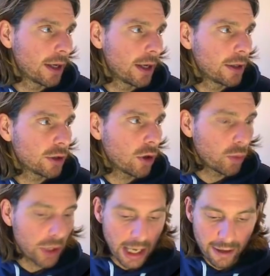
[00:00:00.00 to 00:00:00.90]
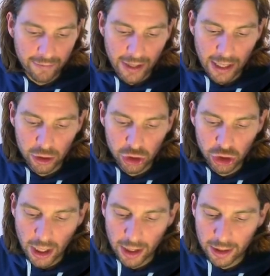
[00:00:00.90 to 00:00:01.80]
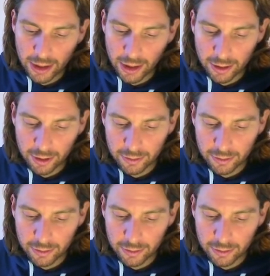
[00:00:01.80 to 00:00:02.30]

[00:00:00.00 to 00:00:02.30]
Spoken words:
So we have a shark here,